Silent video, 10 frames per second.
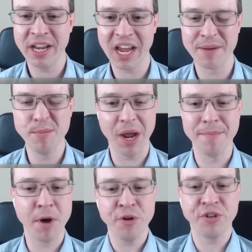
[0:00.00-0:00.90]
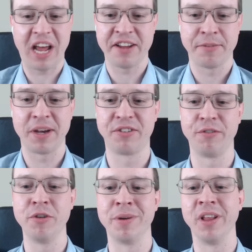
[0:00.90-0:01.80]
And in most aspects of
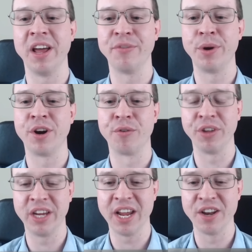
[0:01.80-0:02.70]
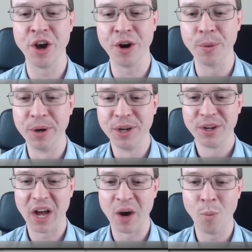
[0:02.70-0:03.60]
human life, we don't really yet know
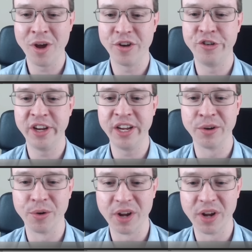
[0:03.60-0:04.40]
what gene